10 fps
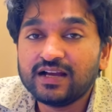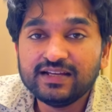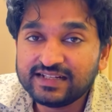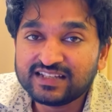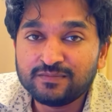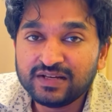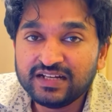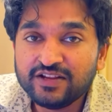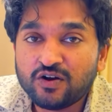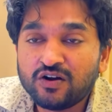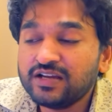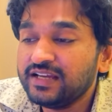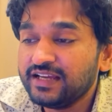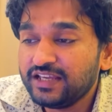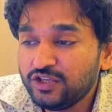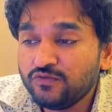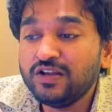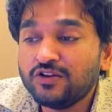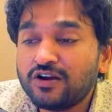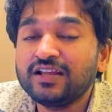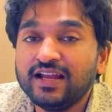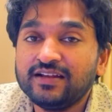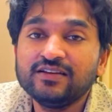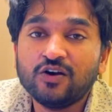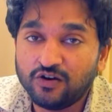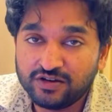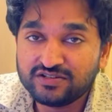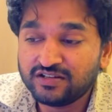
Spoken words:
it's completely wrong. You will not get original